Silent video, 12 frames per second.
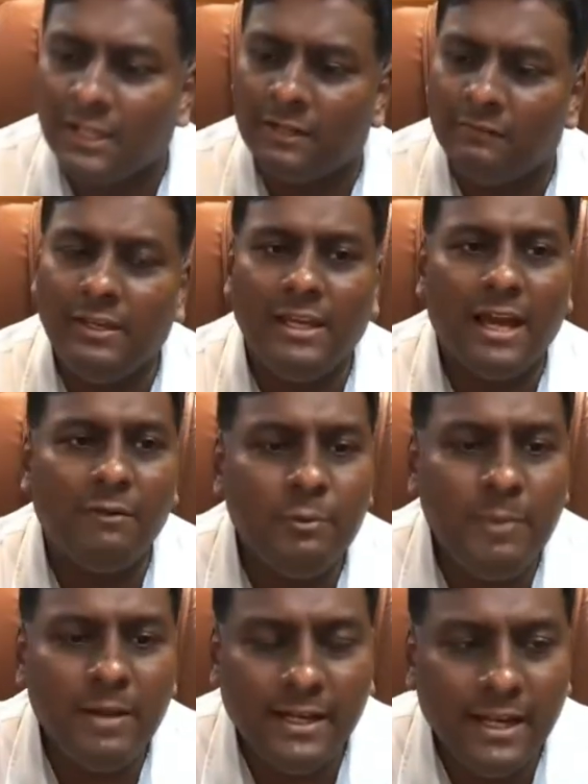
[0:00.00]
We have to
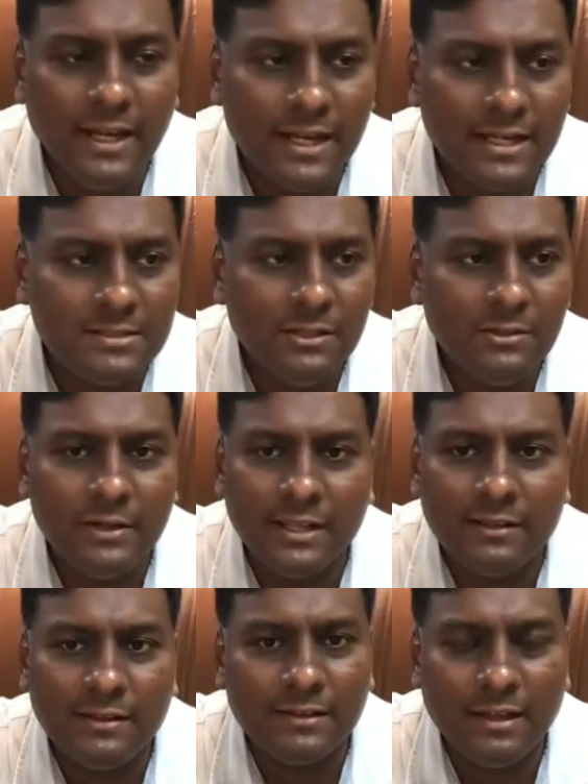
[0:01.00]
be an Indian national to
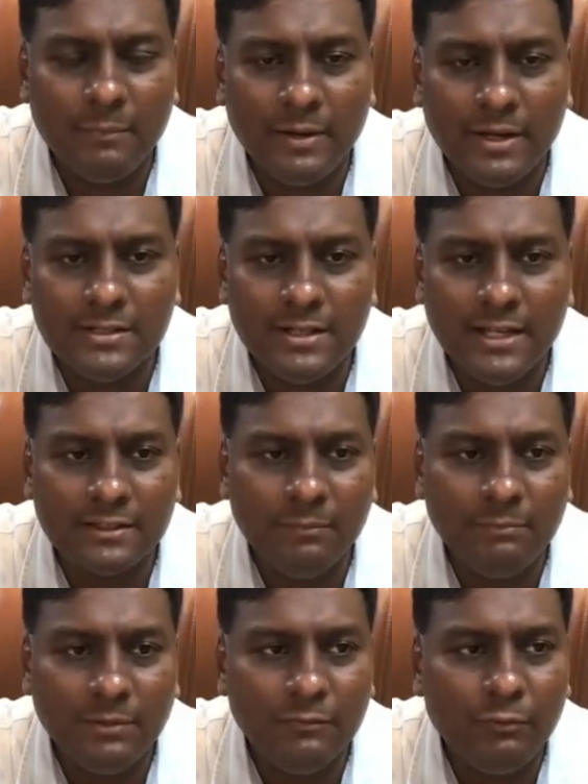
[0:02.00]
take this examination,
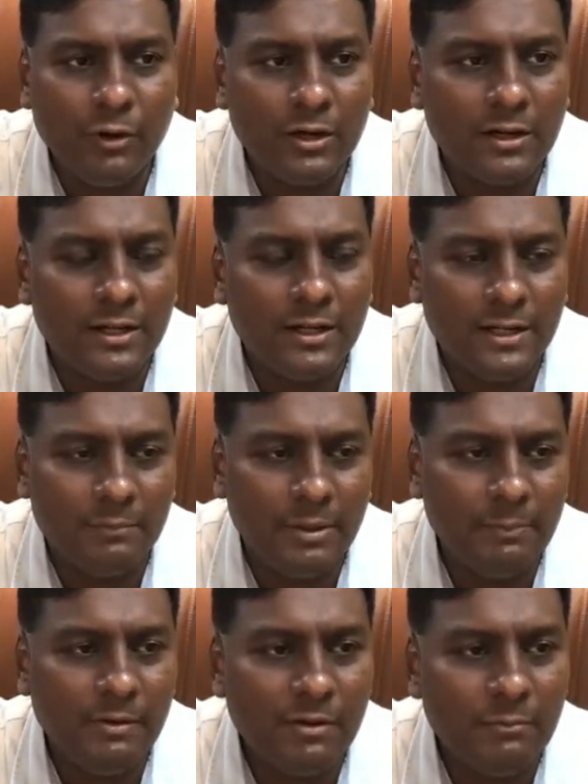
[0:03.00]
except for
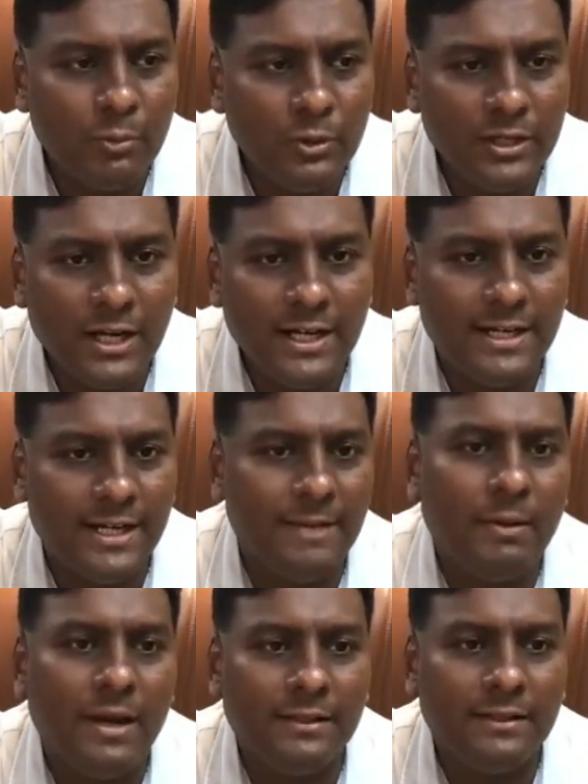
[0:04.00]
people from Bhutan and
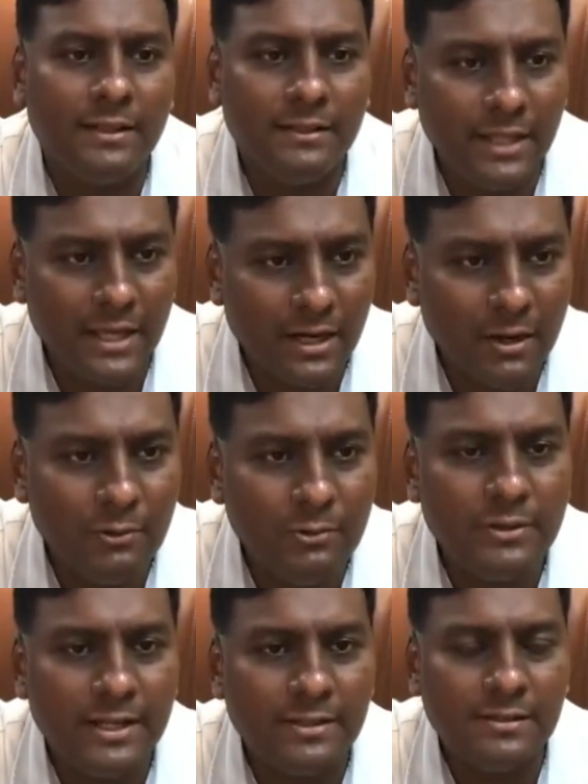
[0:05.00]
Nepal. I think they are allowed to
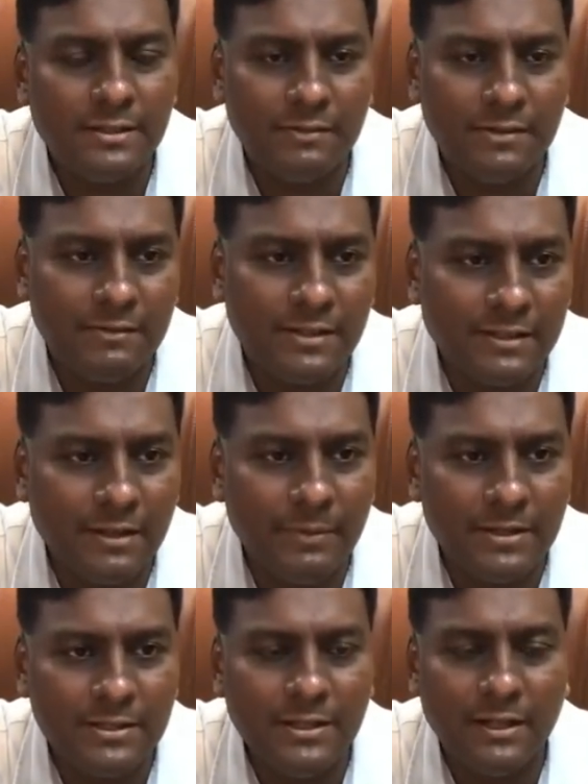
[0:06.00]
take this civil service
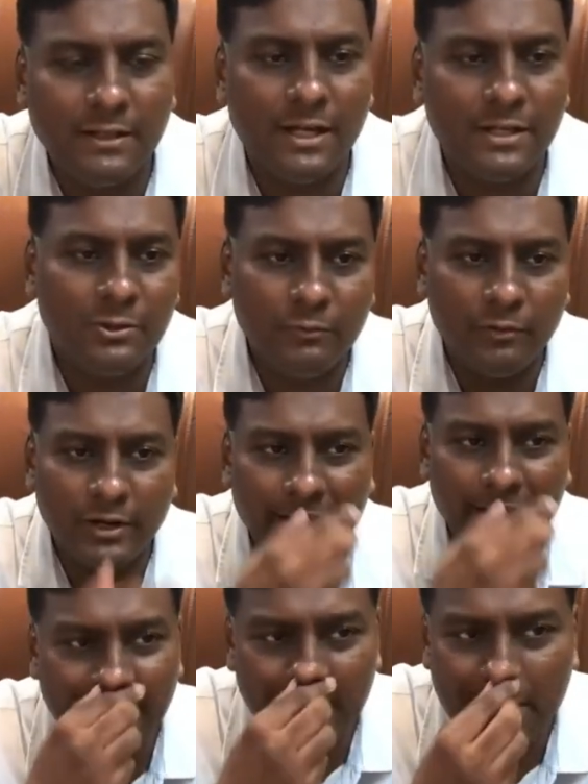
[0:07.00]
examination, and that too for
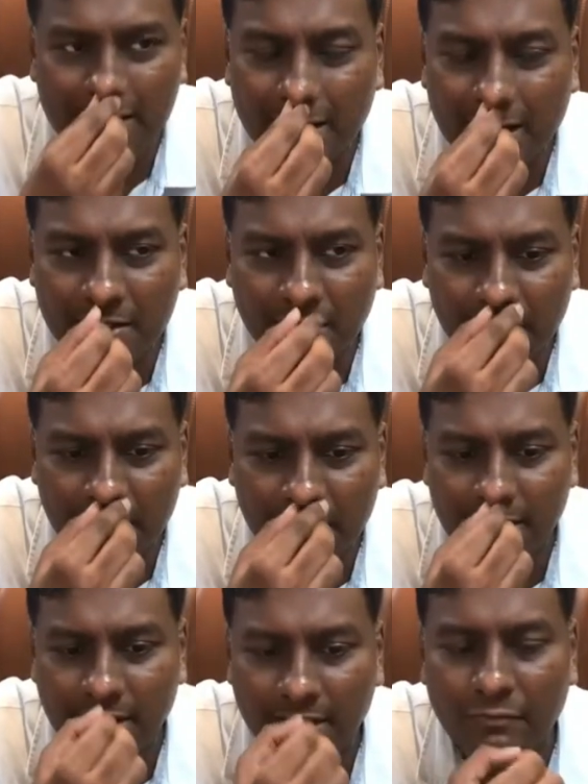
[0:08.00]
Indian Administrative Service
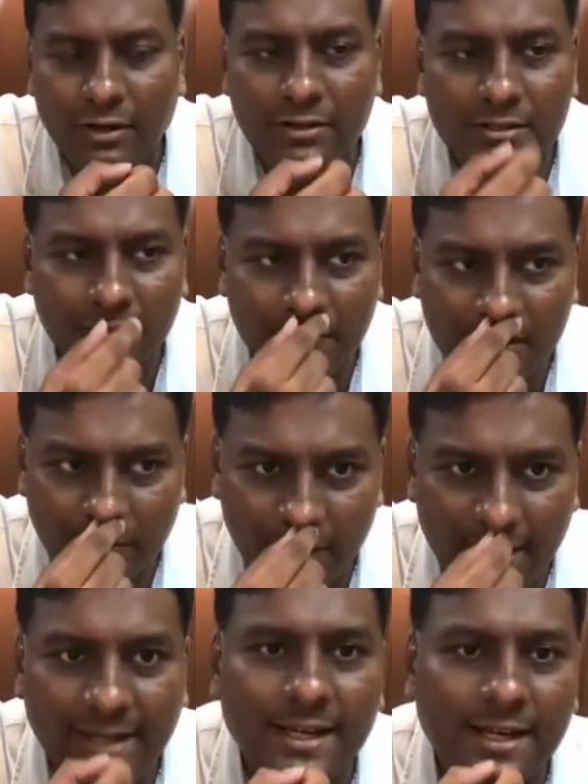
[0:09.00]
and Indian Foreign Service.
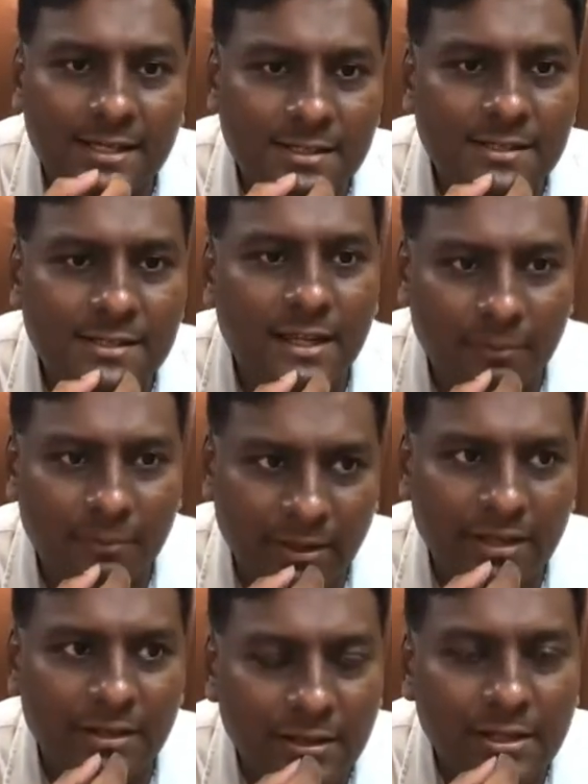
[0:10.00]
Only Indian nationals can apply.